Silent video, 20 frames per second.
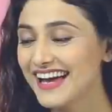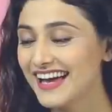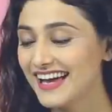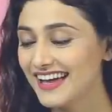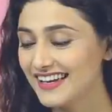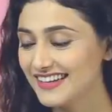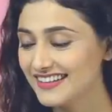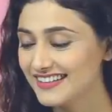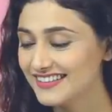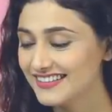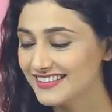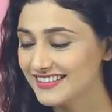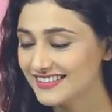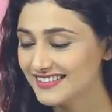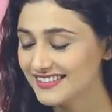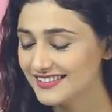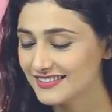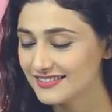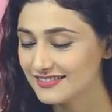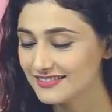And uh,
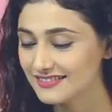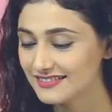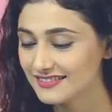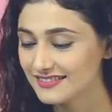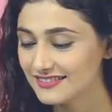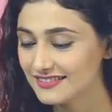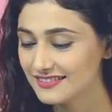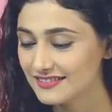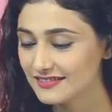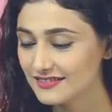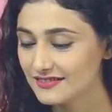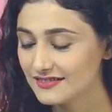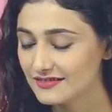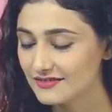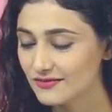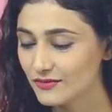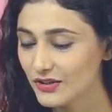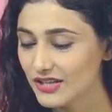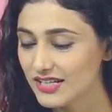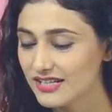um,
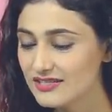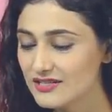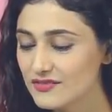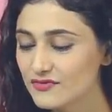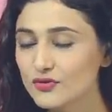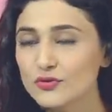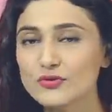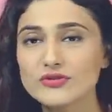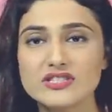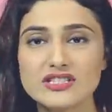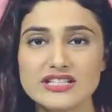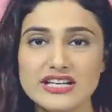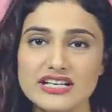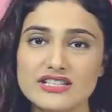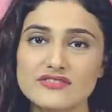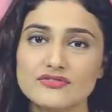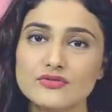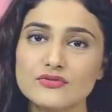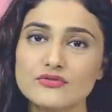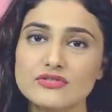what else? Fruits,
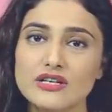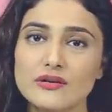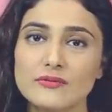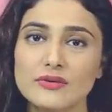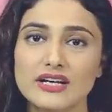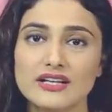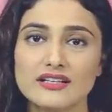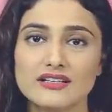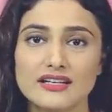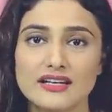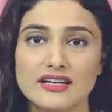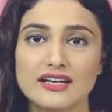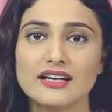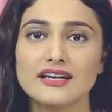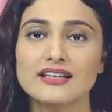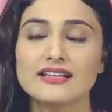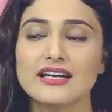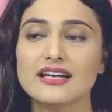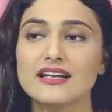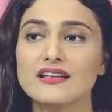yes, fruits are my
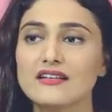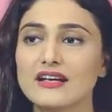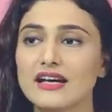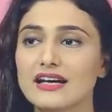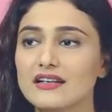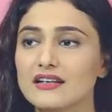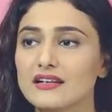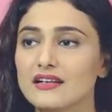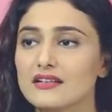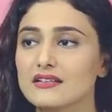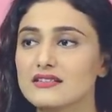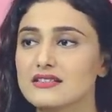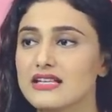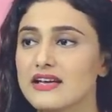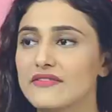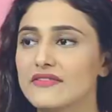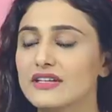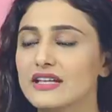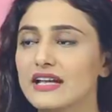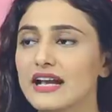thing. And then at
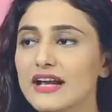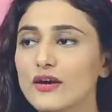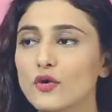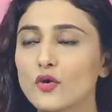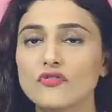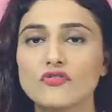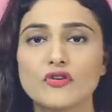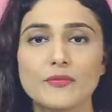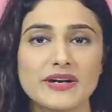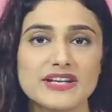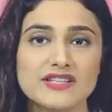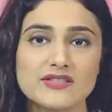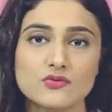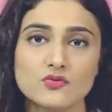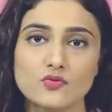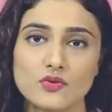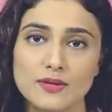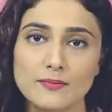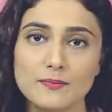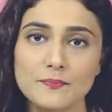seven, then I go for my
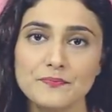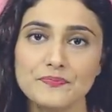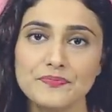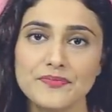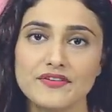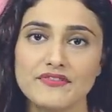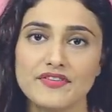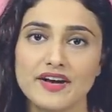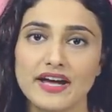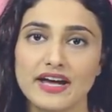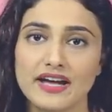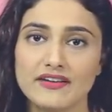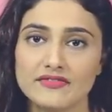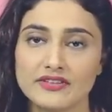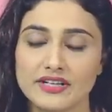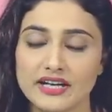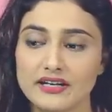swim if I have